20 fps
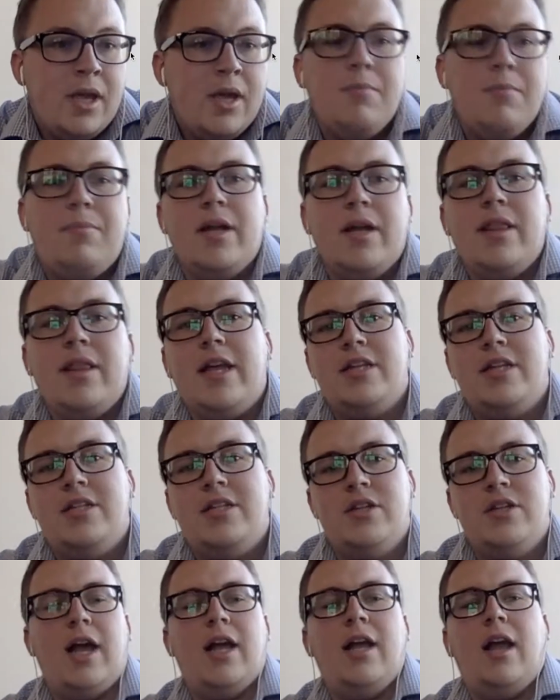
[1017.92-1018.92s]
But I
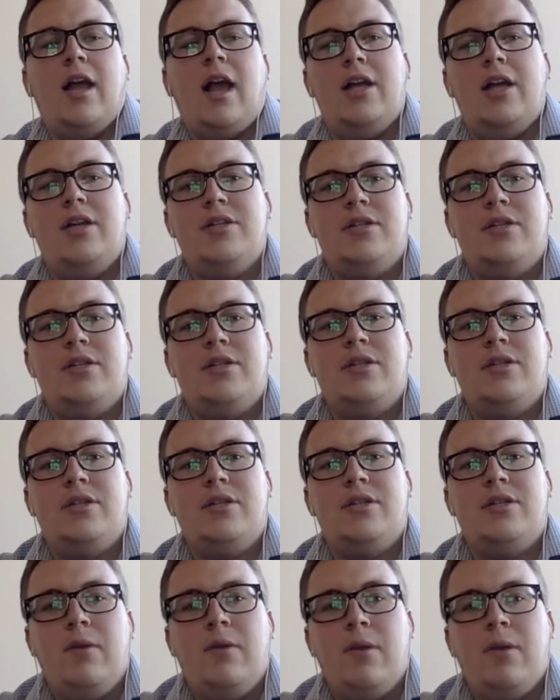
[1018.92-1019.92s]
just thought, you
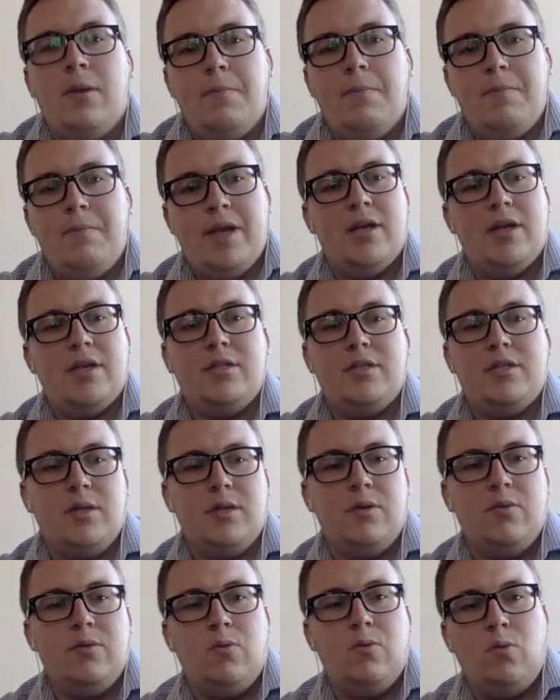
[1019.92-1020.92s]
know, because
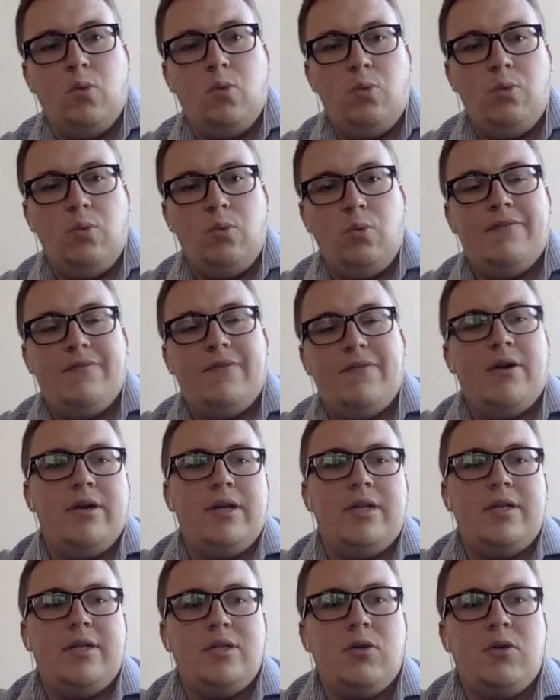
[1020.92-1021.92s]
we felt
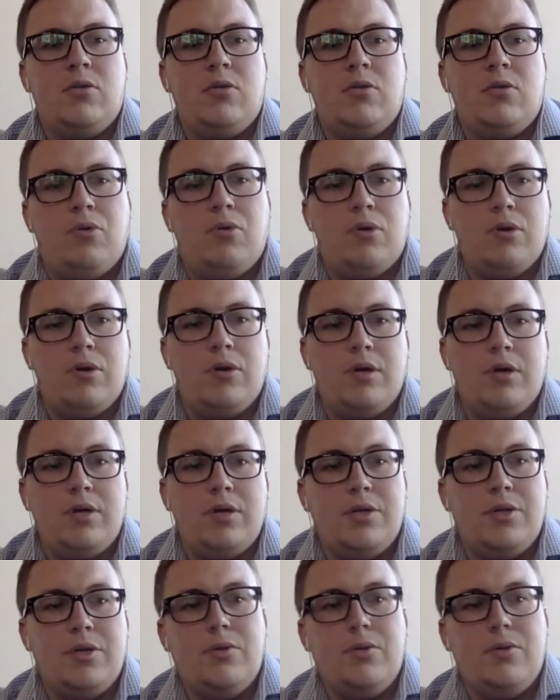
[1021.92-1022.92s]
it so important
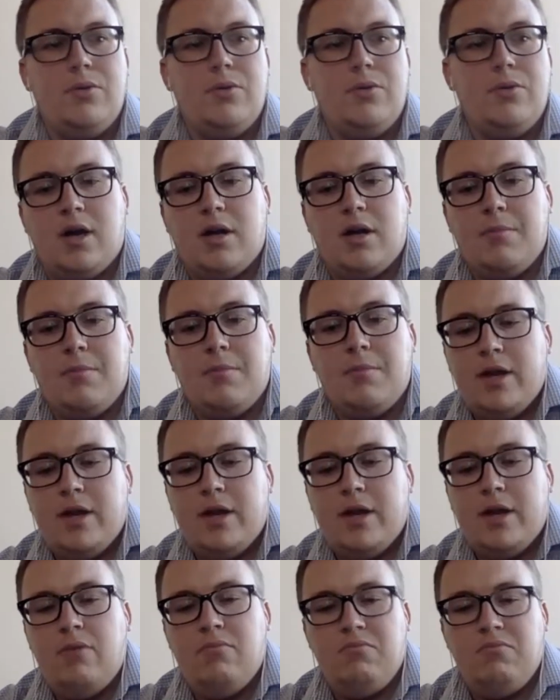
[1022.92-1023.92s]
to talk about it,
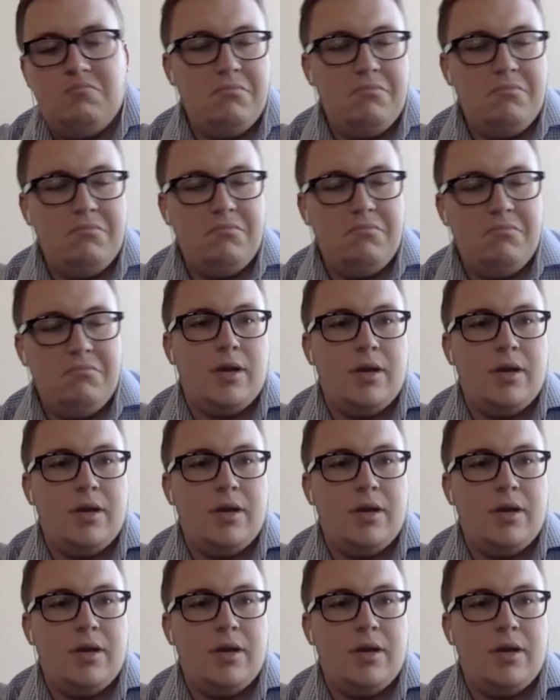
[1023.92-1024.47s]
you